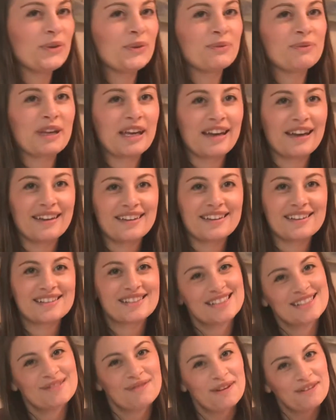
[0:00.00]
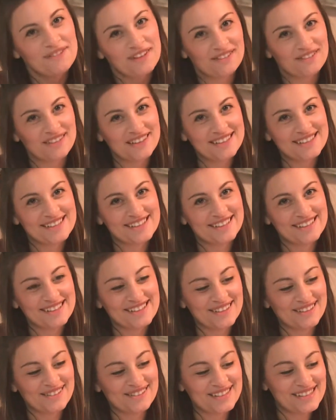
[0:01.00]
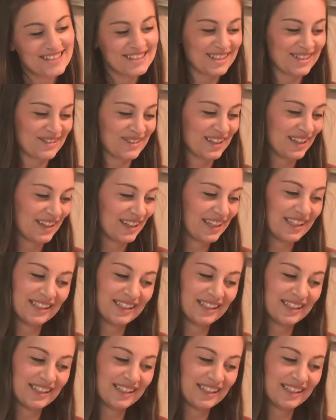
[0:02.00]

because it's my favorite, so that's what I want to start with.